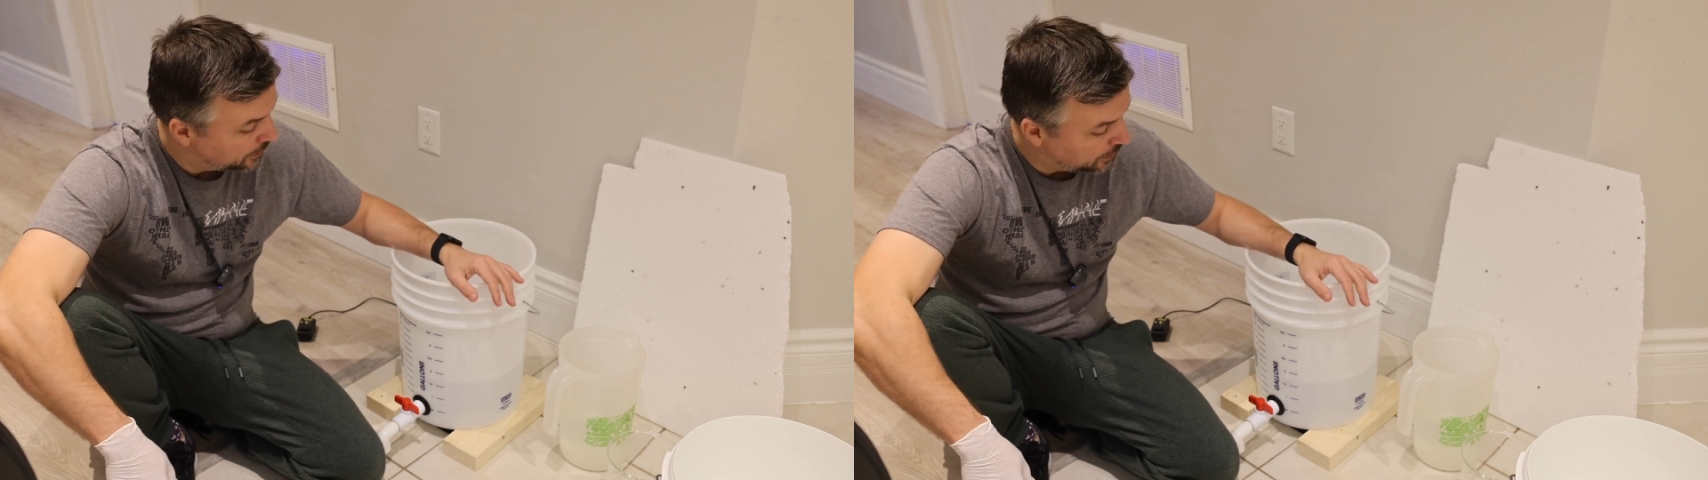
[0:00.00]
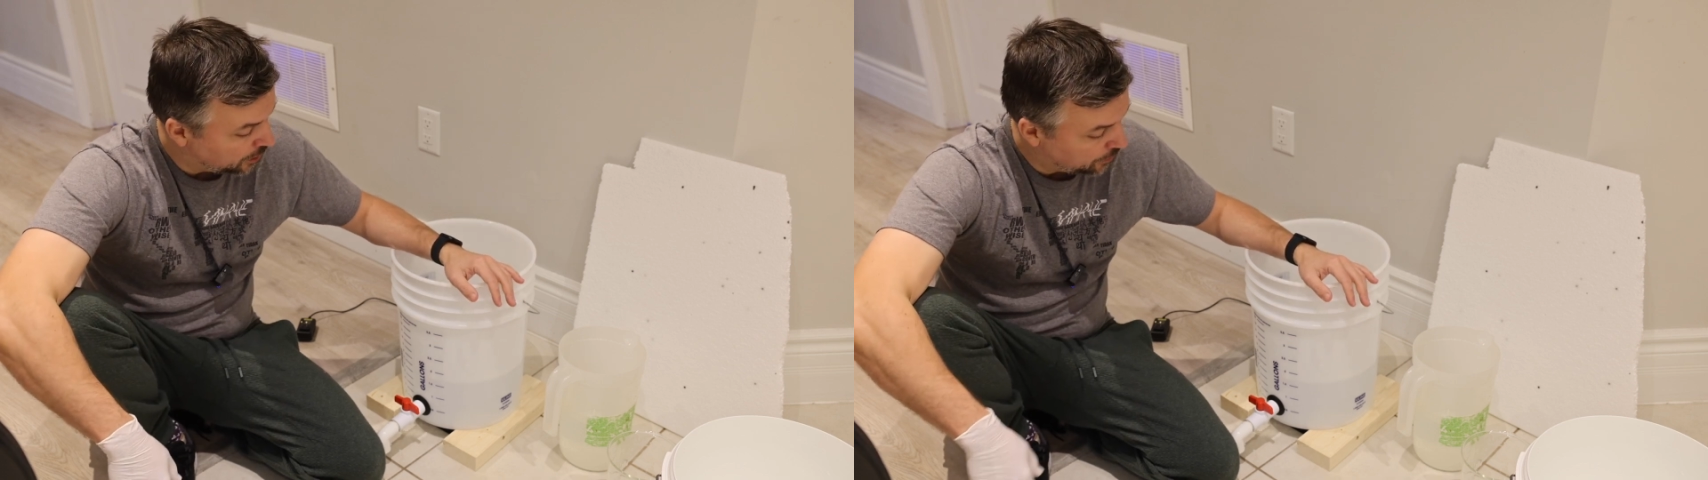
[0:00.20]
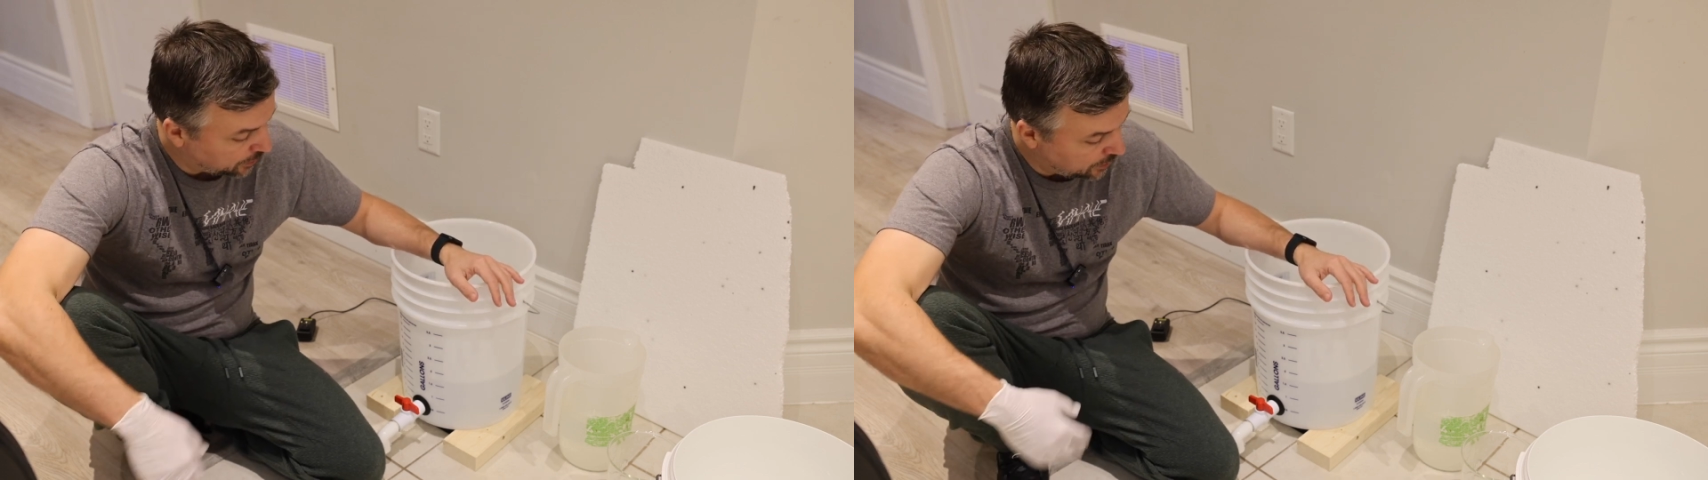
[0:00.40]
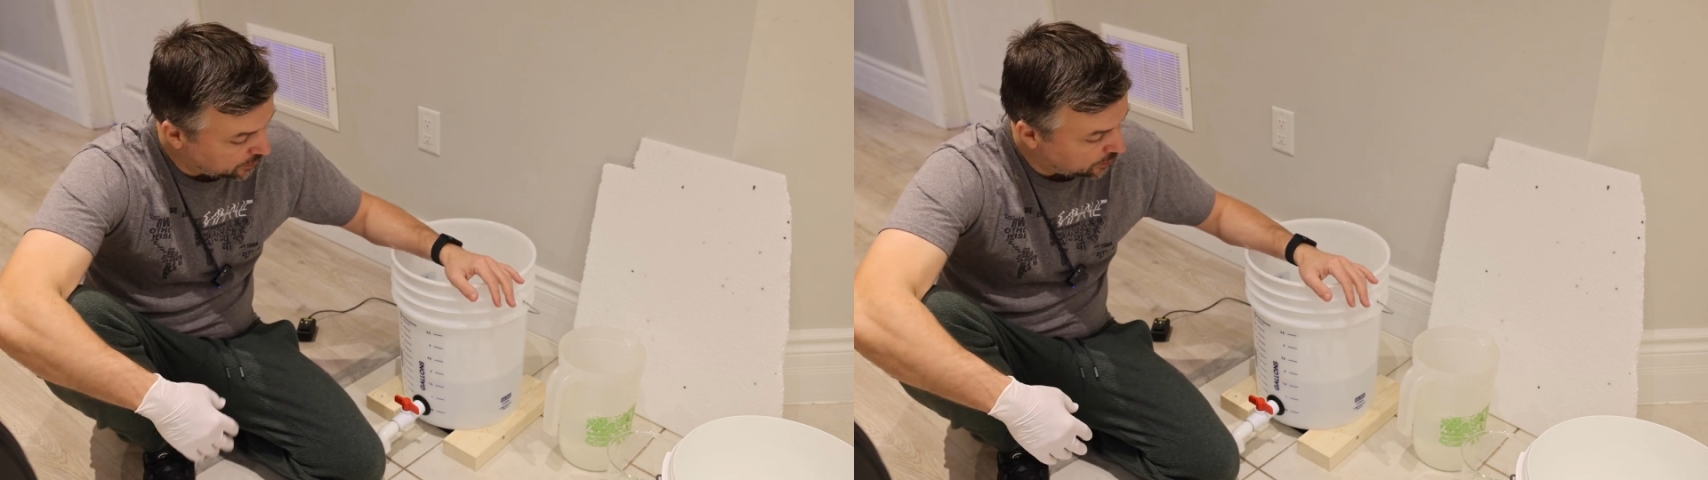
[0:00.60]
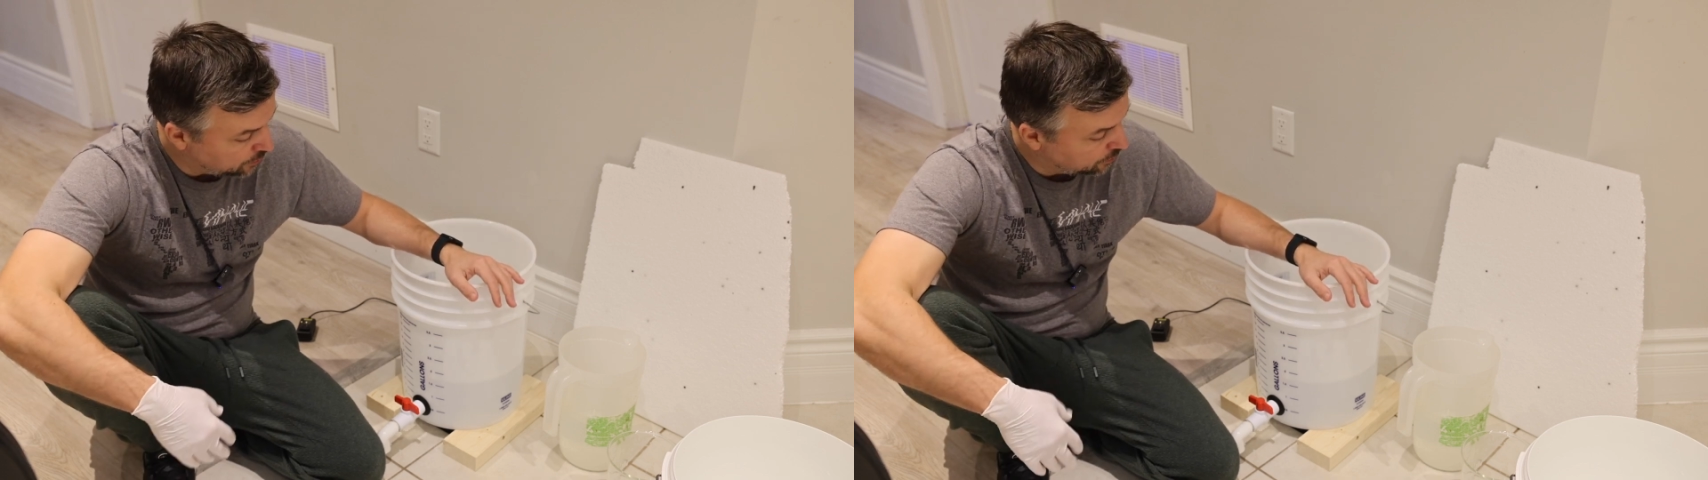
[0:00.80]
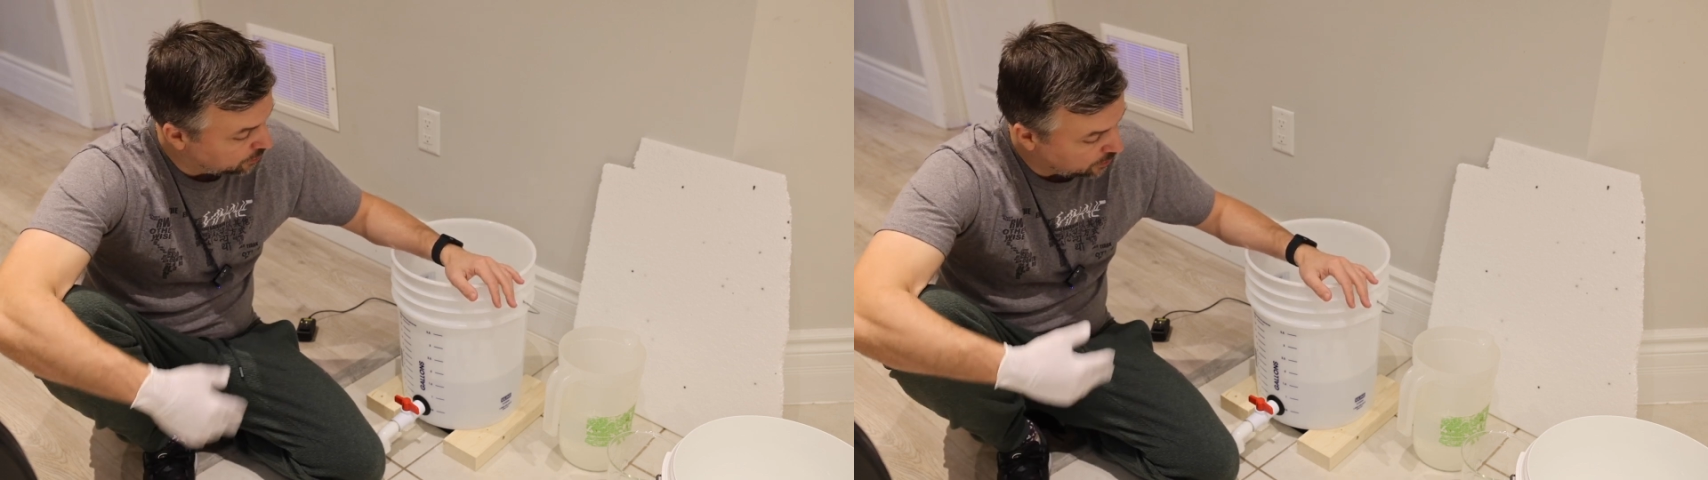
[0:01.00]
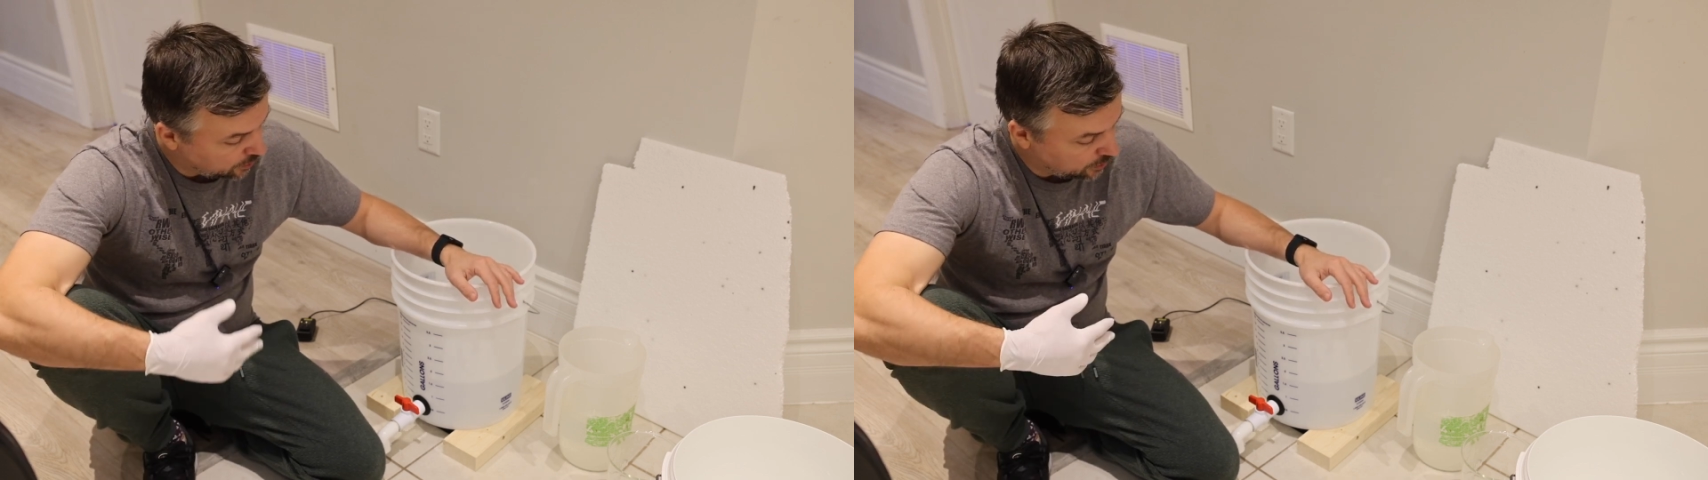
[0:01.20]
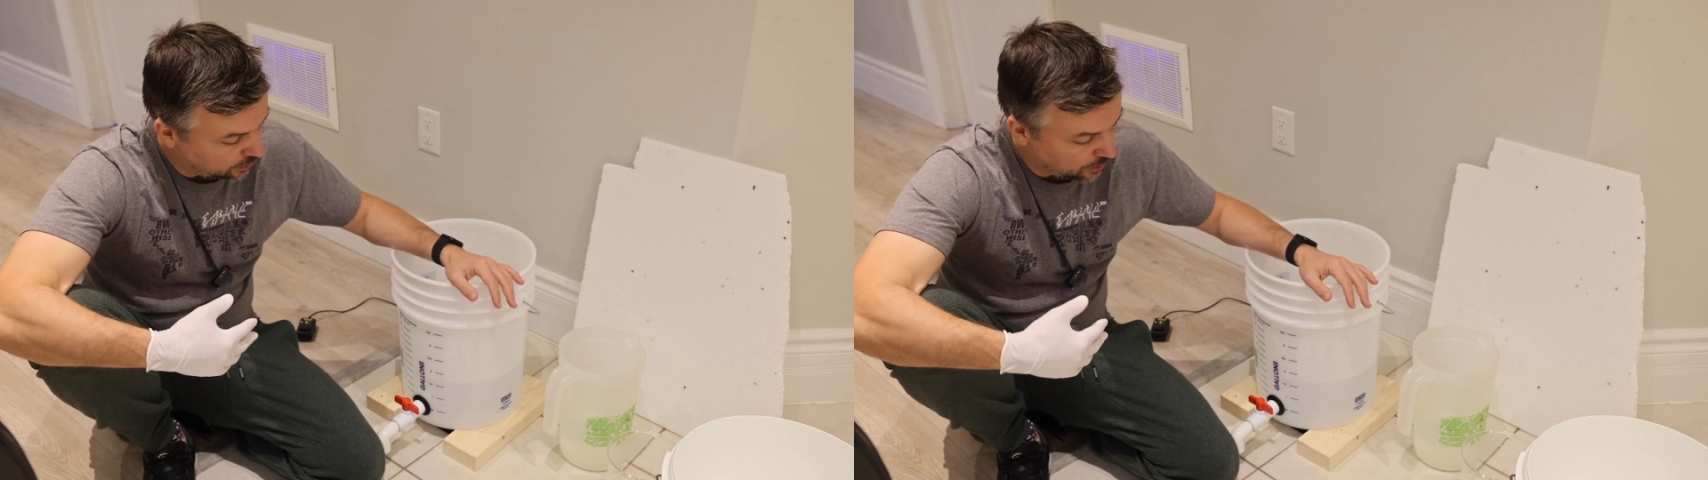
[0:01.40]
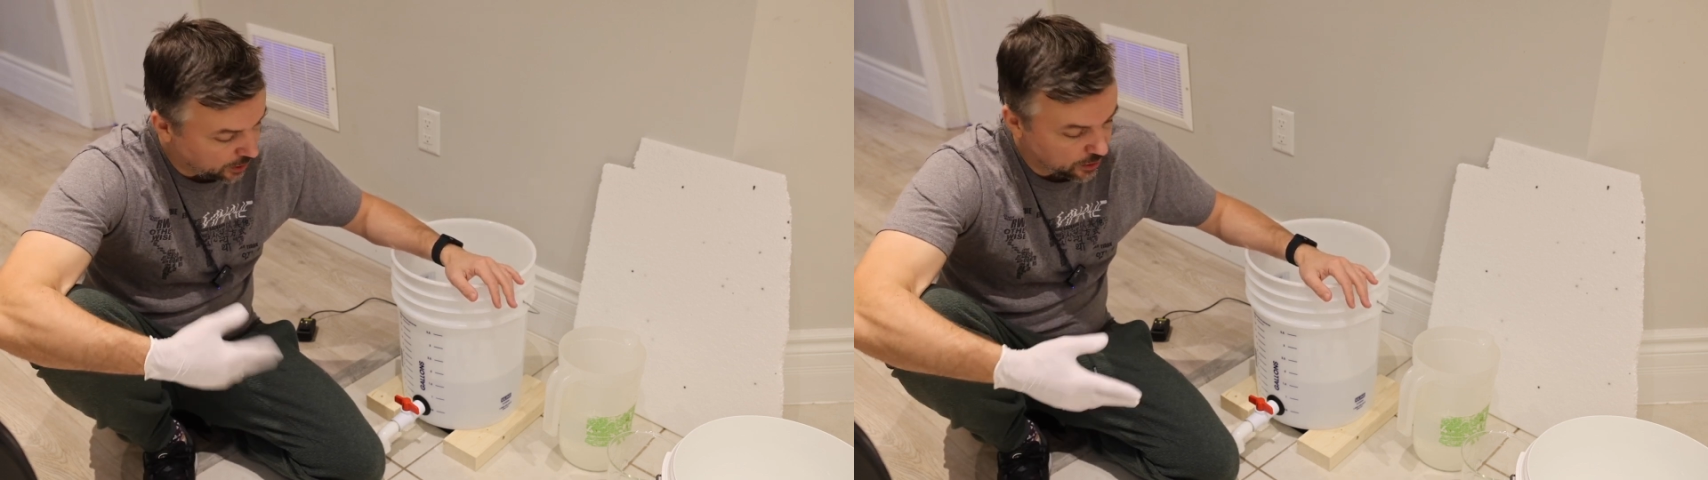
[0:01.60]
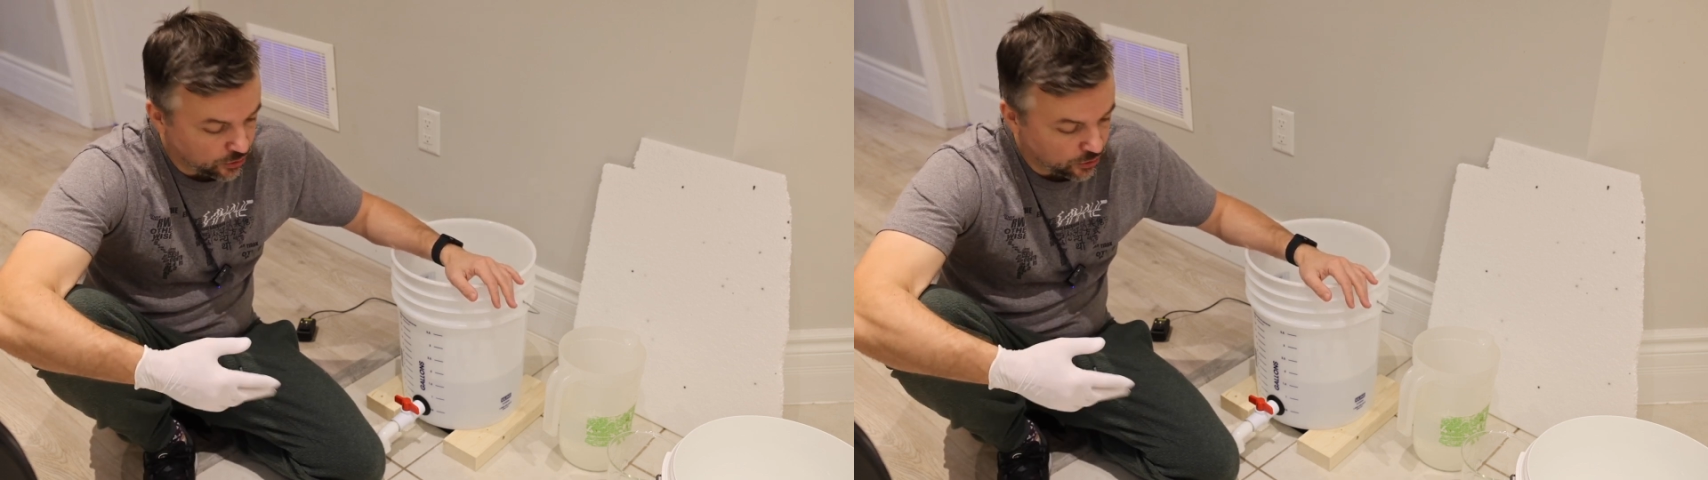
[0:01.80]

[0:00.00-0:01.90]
Now magnesium, I